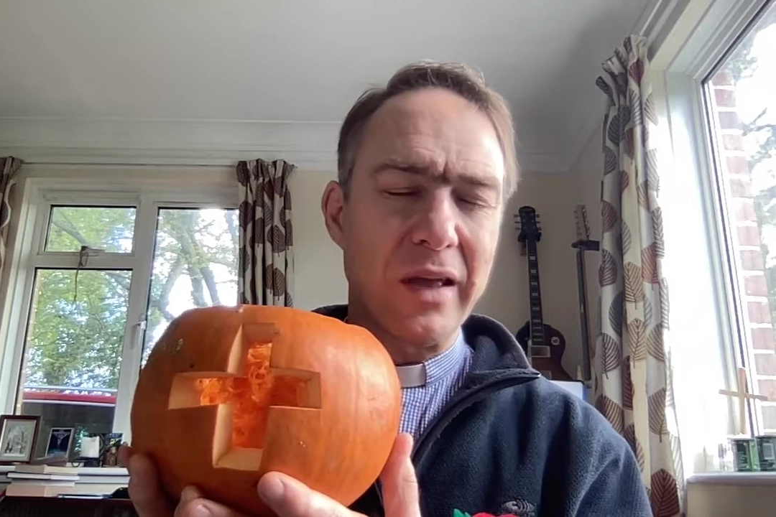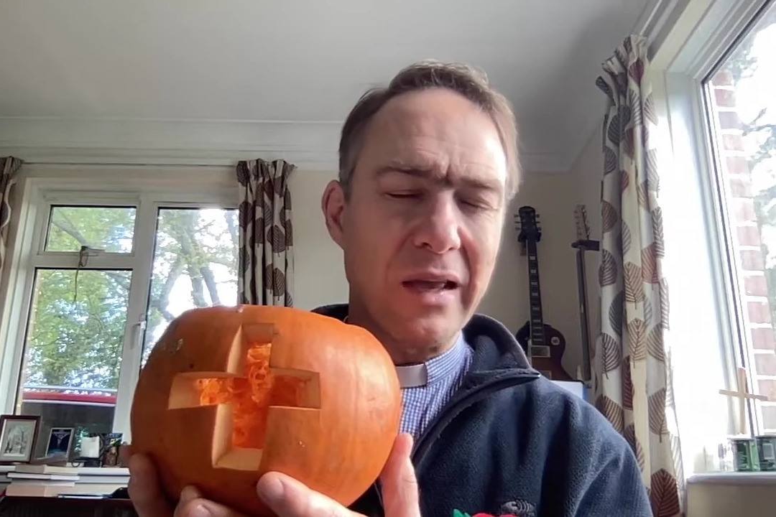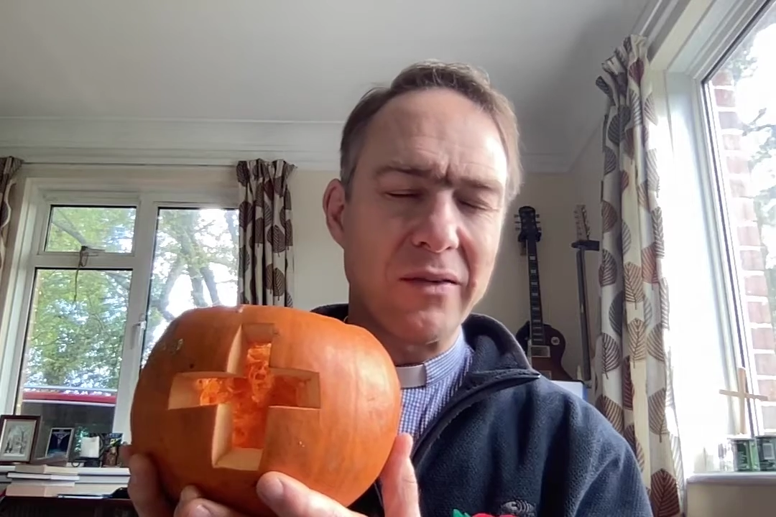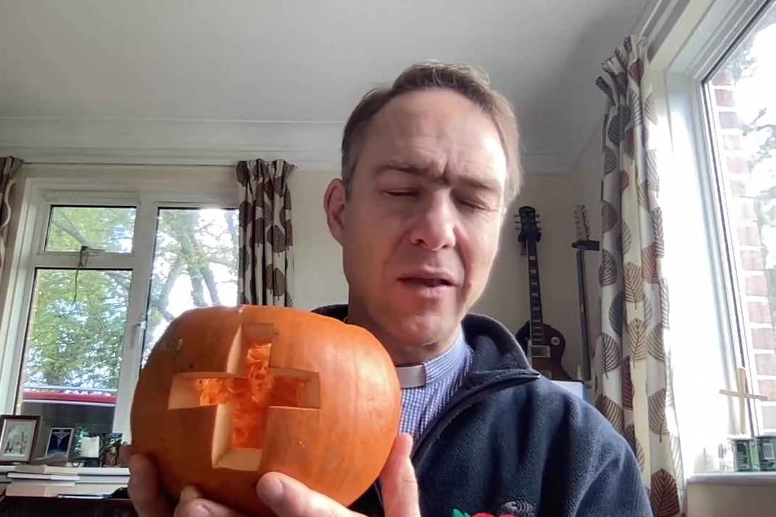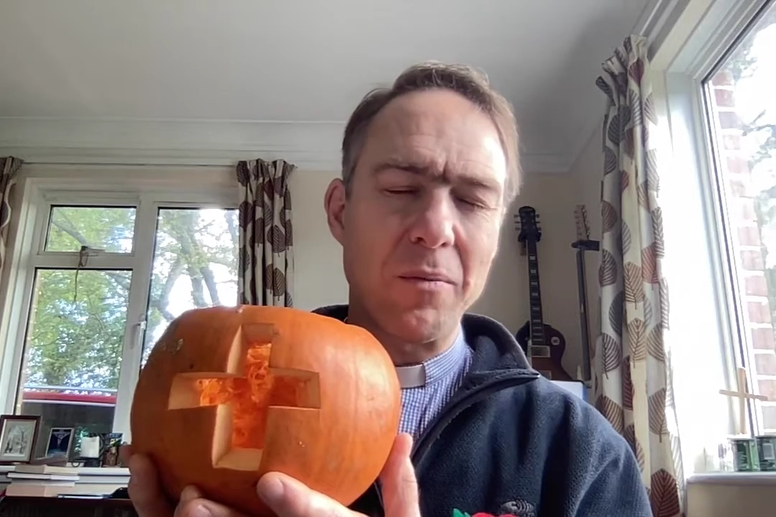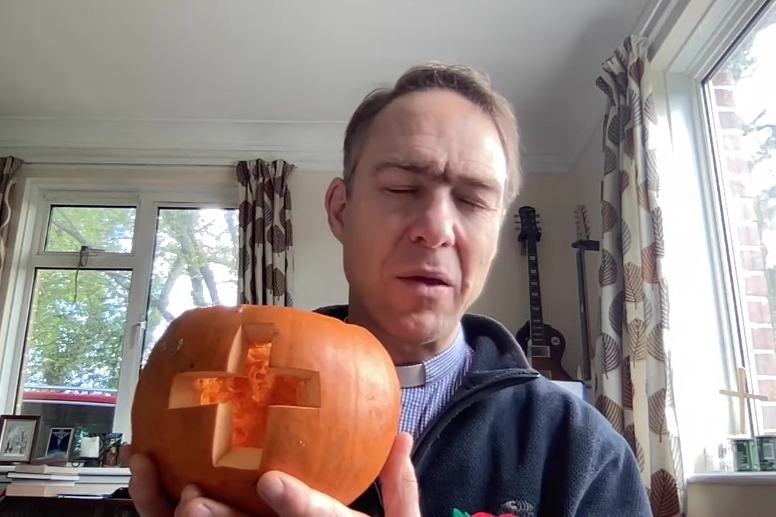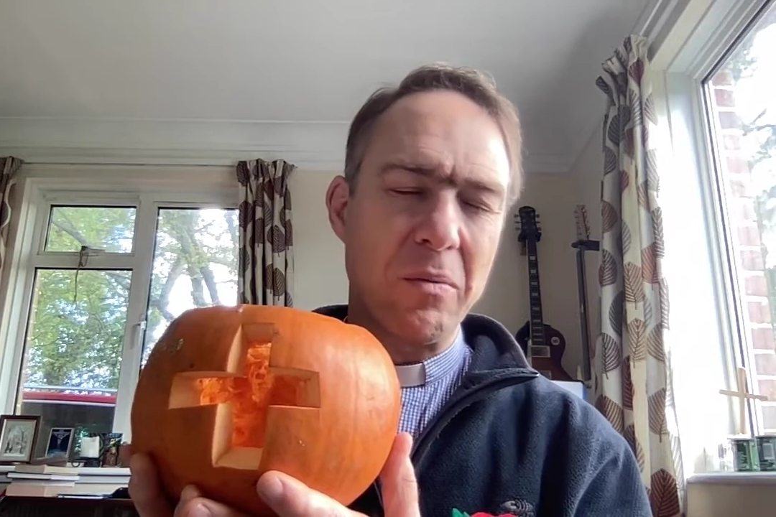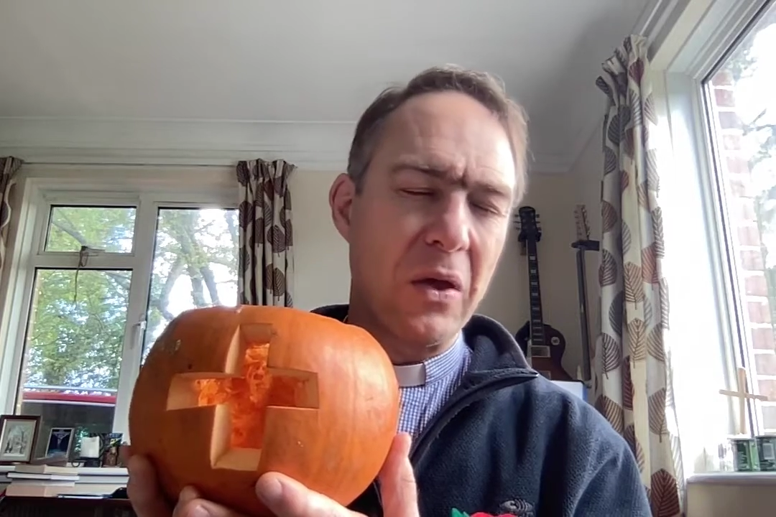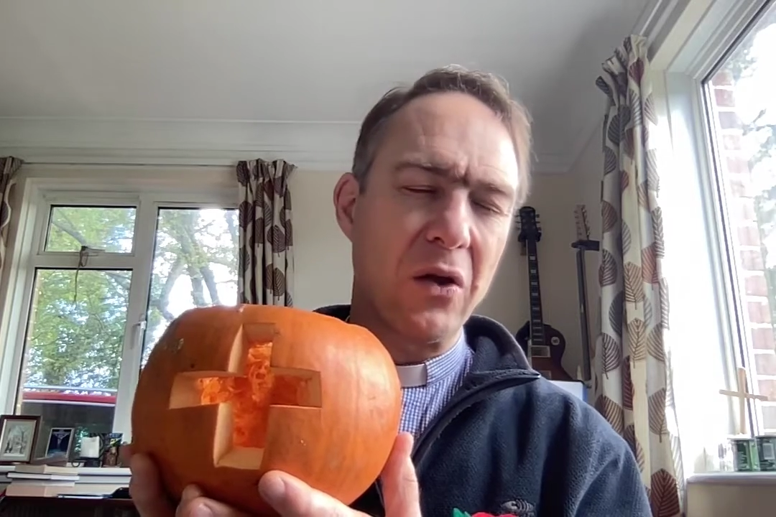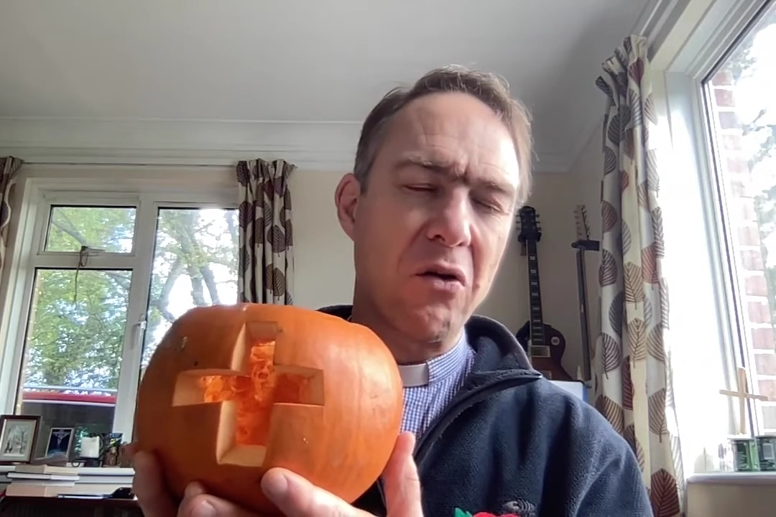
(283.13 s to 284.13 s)
Yes, there may
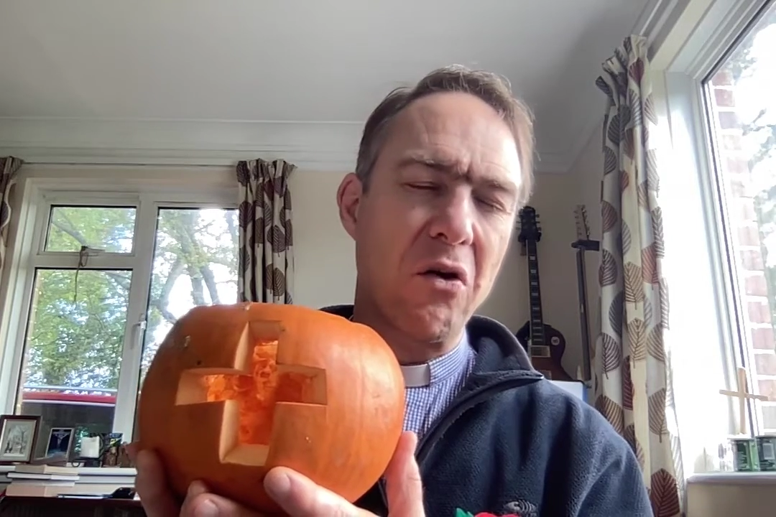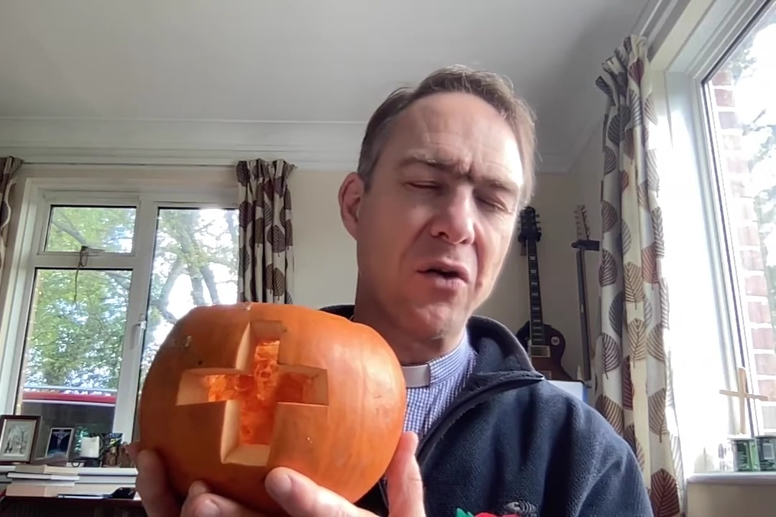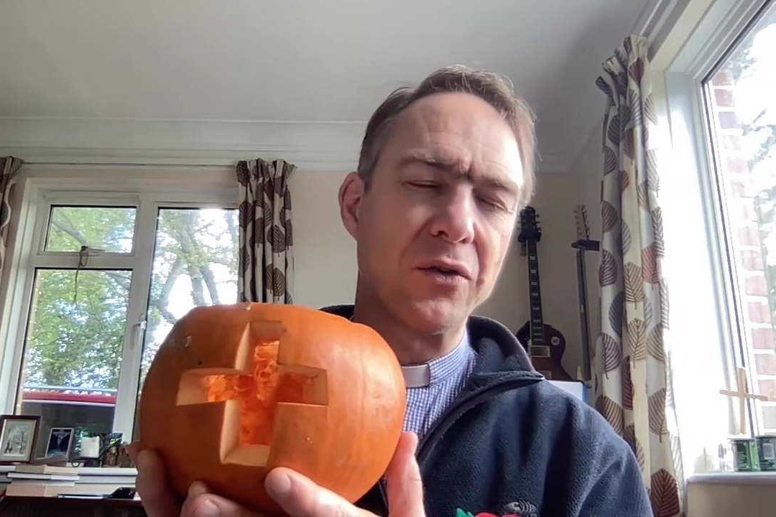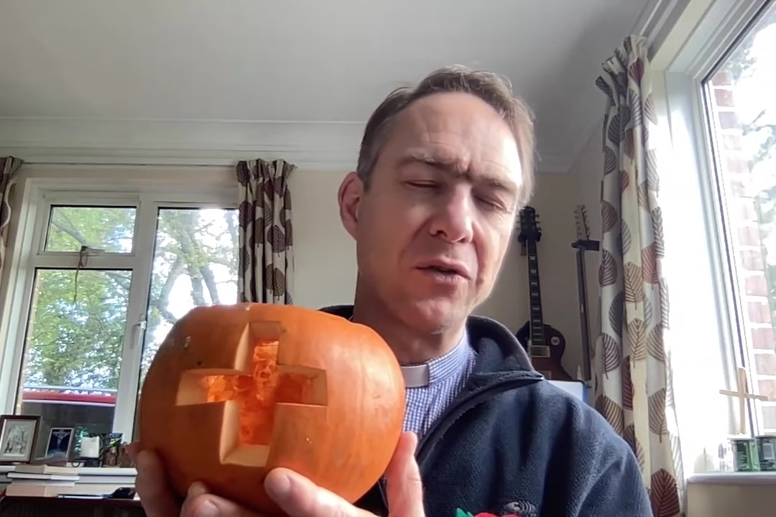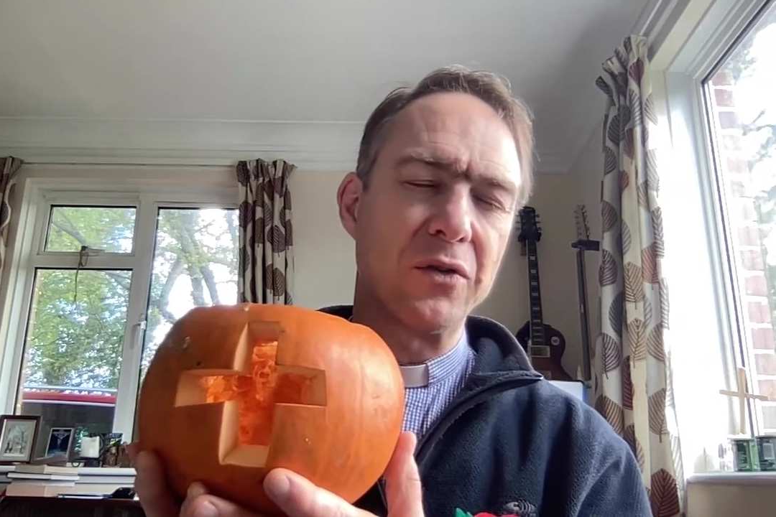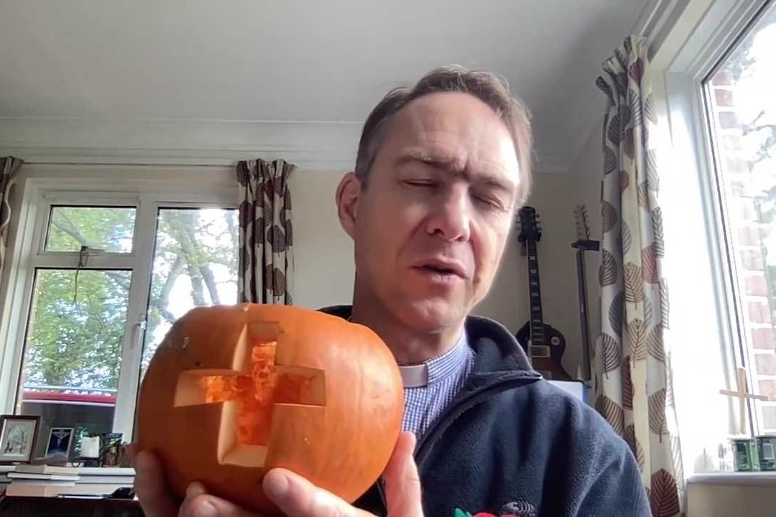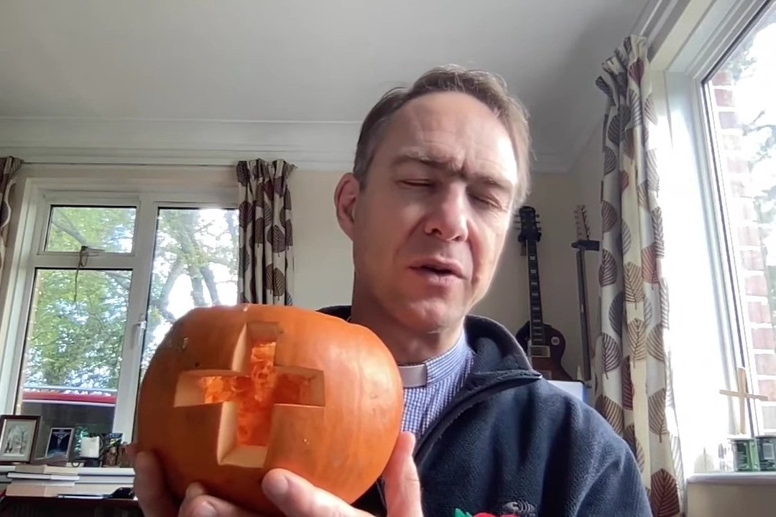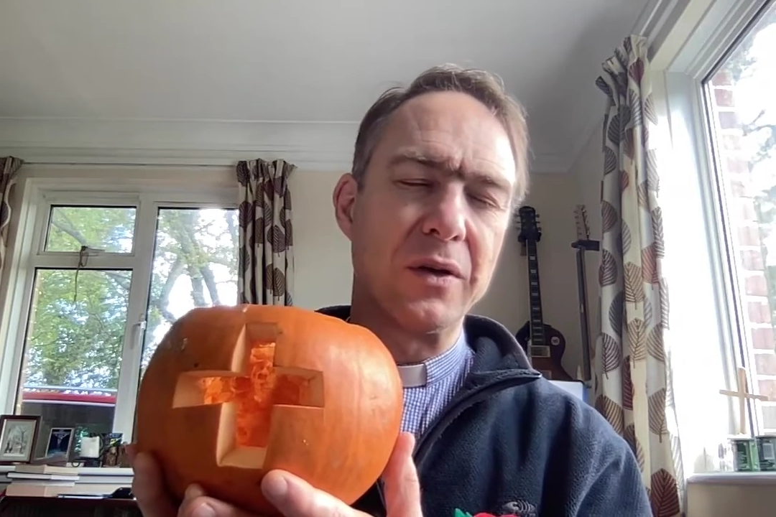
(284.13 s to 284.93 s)
be a cost,